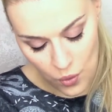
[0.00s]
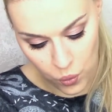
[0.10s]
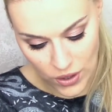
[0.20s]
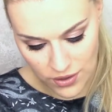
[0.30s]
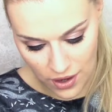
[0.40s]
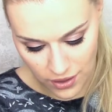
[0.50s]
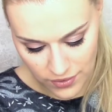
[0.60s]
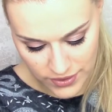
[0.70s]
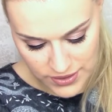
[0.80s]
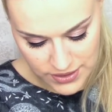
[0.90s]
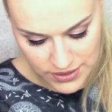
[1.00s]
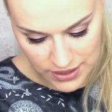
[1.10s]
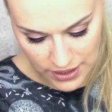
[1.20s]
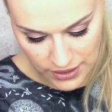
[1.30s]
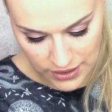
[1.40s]
What color
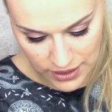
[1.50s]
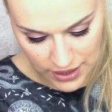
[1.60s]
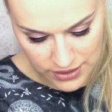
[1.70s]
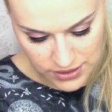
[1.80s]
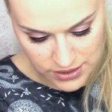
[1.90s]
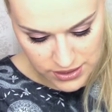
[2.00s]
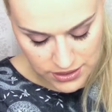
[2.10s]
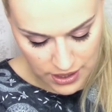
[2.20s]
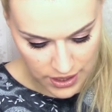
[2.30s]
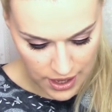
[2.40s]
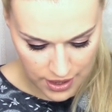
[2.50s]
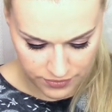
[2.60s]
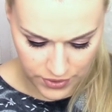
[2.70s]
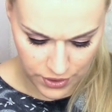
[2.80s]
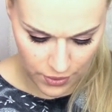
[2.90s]
did I get? I
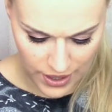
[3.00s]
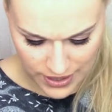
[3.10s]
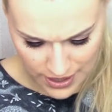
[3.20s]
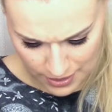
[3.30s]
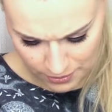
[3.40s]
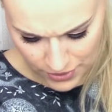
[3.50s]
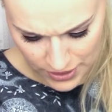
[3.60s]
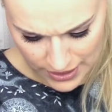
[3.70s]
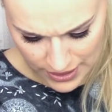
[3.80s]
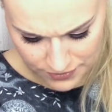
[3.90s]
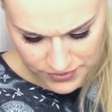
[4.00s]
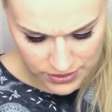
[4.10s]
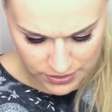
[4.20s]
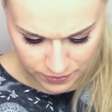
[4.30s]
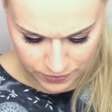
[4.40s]
have no idea. I'm gonna have
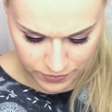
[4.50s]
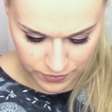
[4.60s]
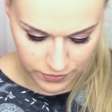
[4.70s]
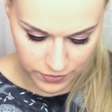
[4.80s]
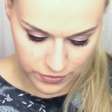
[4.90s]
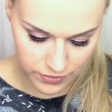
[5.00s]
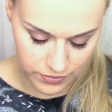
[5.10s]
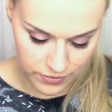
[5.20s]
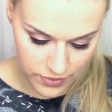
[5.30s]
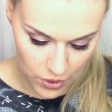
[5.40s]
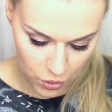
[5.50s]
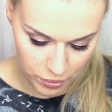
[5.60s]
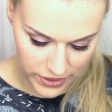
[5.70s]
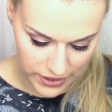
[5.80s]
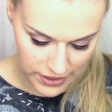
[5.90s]
to
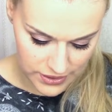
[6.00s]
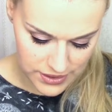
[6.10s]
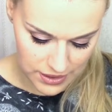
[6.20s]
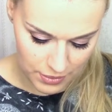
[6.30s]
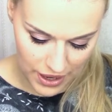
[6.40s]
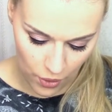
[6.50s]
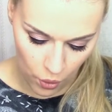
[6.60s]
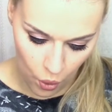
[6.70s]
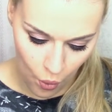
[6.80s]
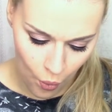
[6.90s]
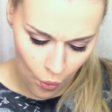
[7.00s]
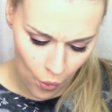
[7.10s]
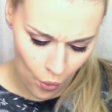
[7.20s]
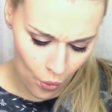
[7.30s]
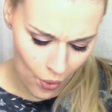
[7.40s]
open it somehow.
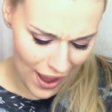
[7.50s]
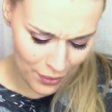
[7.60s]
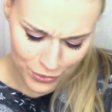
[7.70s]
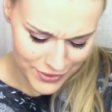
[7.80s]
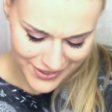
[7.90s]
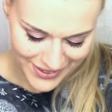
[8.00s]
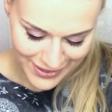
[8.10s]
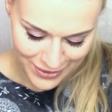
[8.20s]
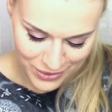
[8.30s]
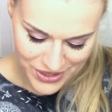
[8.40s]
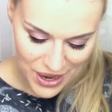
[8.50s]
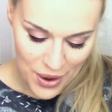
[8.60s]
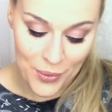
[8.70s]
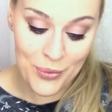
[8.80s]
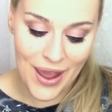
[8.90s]
Oh, how cute.
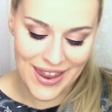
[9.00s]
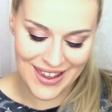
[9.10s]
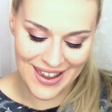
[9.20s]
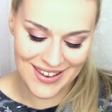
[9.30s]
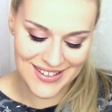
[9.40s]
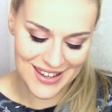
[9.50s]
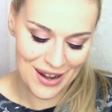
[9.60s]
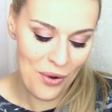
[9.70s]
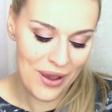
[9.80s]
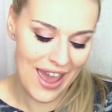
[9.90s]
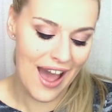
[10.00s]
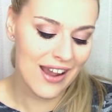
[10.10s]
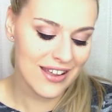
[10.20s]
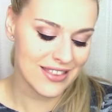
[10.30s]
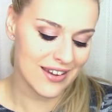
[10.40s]
Red-handed. Okay,
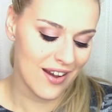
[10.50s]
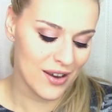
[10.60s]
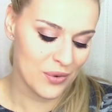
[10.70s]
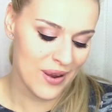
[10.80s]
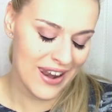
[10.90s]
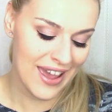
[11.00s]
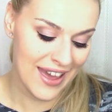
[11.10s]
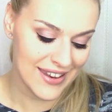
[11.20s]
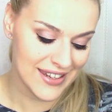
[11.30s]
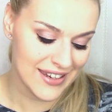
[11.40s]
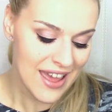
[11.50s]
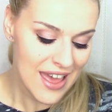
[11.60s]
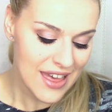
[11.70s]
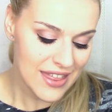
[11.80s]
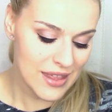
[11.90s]
I got the color red-handed.
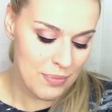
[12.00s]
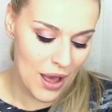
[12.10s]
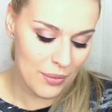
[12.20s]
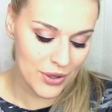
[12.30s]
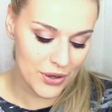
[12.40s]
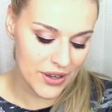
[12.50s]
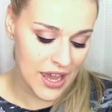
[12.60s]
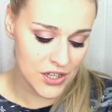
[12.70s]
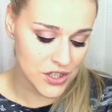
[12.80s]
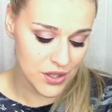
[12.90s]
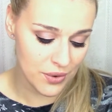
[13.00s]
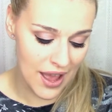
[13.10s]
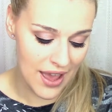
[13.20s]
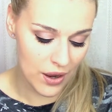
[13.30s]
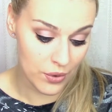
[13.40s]
The Balm Girl Catches Your
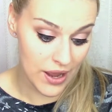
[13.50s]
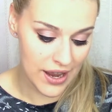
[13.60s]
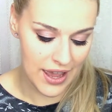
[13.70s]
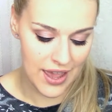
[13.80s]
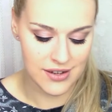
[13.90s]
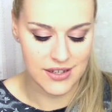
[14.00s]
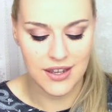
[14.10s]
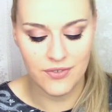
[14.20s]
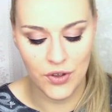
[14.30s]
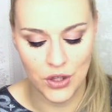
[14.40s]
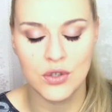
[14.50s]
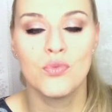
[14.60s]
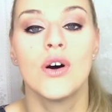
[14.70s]
Eye Red-Handed, Volume